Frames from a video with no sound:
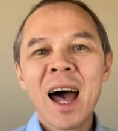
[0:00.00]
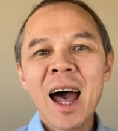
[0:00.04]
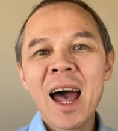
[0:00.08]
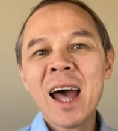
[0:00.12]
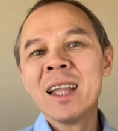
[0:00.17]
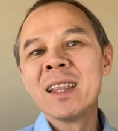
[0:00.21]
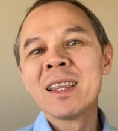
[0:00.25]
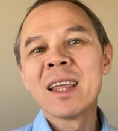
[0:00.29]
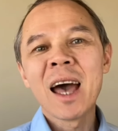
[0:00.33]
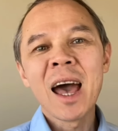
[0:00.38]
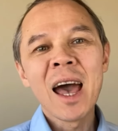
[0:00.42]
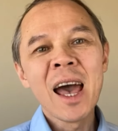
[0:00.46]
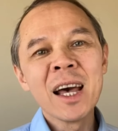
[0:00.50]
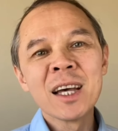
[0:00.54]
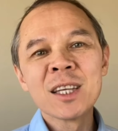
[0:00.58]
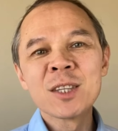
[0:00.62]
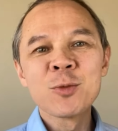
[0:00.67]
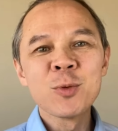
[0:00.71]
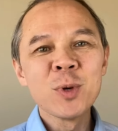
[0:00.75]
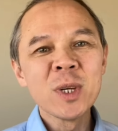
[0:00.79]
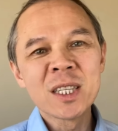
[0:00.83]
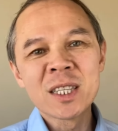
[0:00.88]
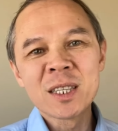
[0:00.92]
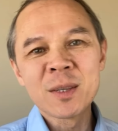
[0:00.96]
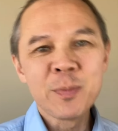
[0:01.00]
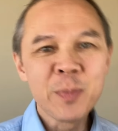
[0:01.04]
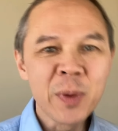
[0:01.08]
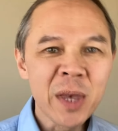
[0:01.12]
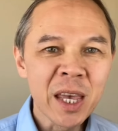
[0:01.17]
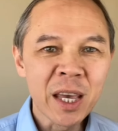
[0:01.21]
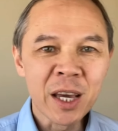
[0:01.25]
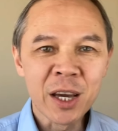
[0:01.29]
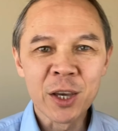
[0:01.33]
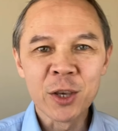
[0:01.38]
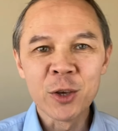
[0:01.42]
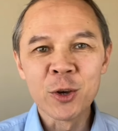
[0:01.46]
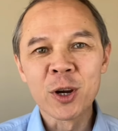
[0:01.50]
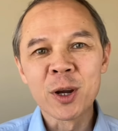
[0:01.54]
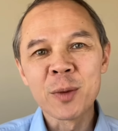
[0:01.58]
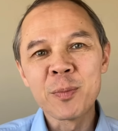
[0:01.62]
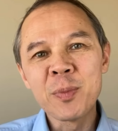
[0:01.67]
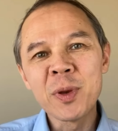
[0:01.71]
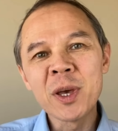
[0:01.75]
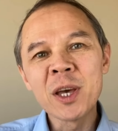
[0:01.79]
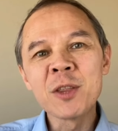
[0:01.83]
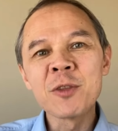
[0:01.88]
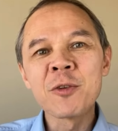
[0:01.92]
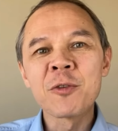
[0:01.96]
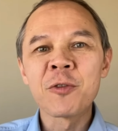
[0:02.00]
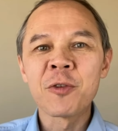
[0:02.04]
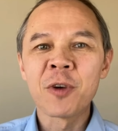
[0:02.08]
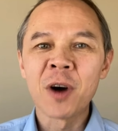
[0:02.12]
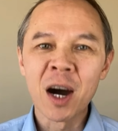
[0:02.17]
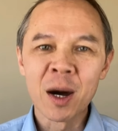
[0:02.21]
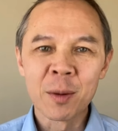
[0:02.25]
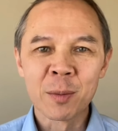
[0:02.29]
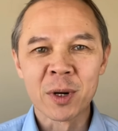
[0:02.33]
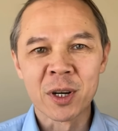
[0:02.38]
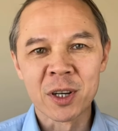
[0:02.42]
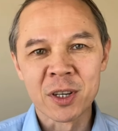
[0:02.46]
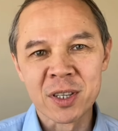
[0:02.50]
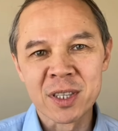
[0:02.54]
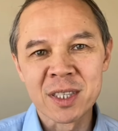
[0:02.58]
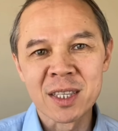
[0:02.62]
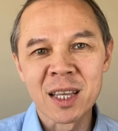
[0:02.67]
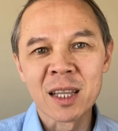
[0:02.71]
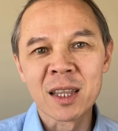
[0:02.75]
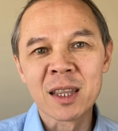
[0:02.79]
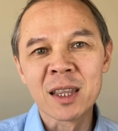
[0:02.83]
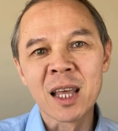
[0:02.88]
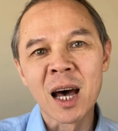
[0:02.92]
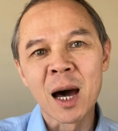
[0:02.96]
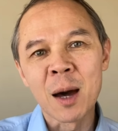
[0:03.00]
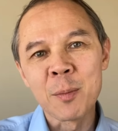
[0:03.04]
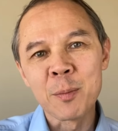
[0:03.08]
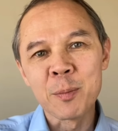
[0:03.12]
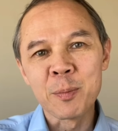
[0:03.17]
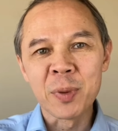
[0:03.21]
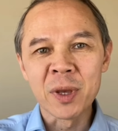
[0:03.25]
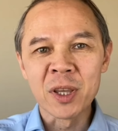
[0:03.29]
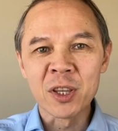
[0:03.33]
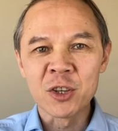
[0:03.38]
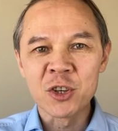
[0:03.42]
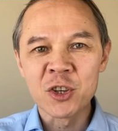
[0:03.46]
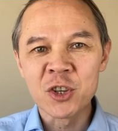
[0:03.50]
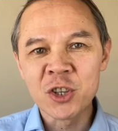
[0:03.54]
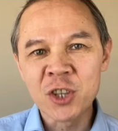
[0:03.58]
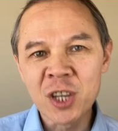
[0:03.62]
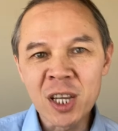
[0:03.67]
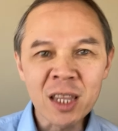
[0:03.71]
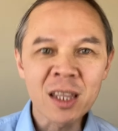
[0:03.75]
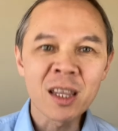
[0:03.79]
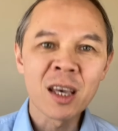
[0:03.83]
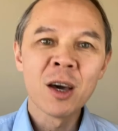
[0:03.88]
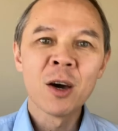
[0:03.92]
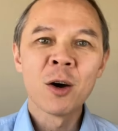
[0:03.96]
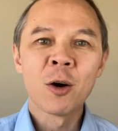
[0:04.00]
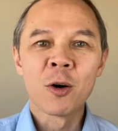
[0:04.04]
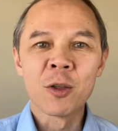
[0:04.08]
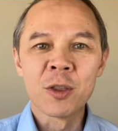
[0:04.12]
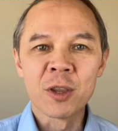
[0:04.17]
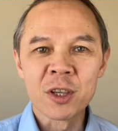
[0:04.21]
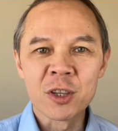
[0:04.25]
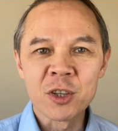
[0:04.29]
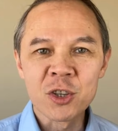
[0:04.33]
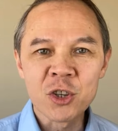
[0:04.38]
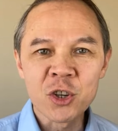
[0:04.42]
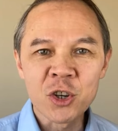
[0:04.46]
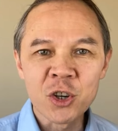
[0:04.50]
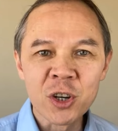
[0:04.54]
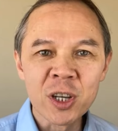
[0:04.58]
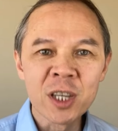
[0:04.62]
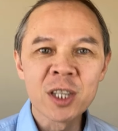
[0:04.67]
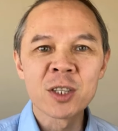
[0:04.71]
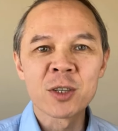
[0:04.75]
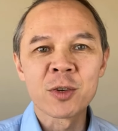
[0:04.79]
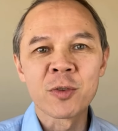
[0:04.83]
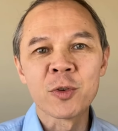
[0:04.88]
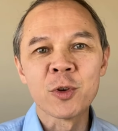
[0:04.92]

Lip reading: And as we speak, European farmers are dumping it on the streets of